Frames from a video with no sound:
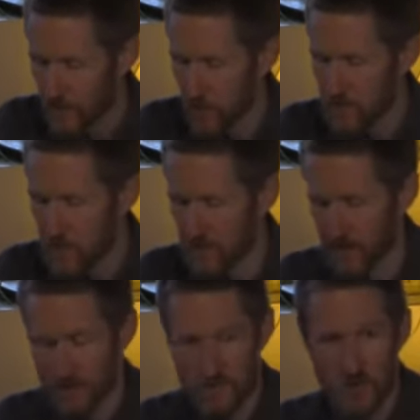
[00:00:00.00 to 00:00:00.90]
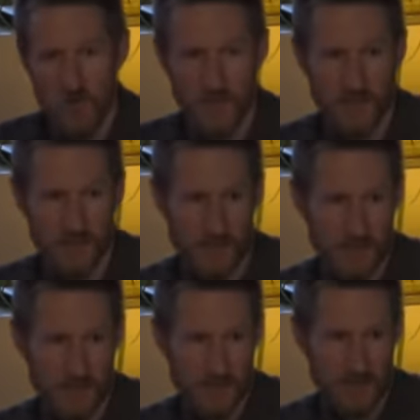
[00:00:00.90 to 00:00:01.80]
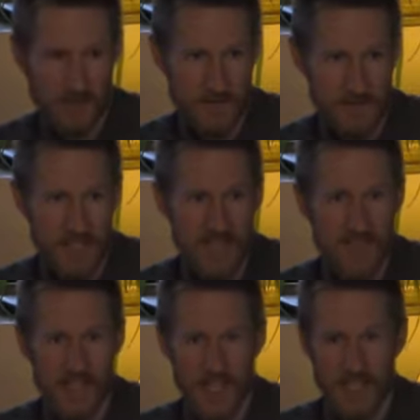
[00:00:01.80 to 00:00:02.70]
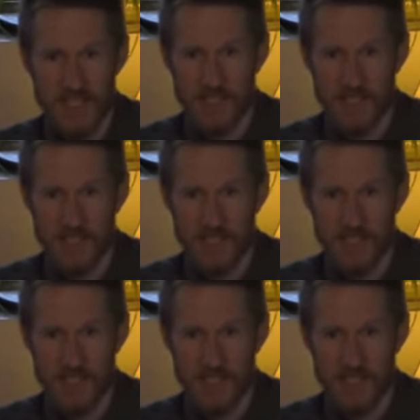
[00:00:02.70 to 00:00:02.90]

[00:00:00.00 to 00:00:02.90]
through music, movies, and TV,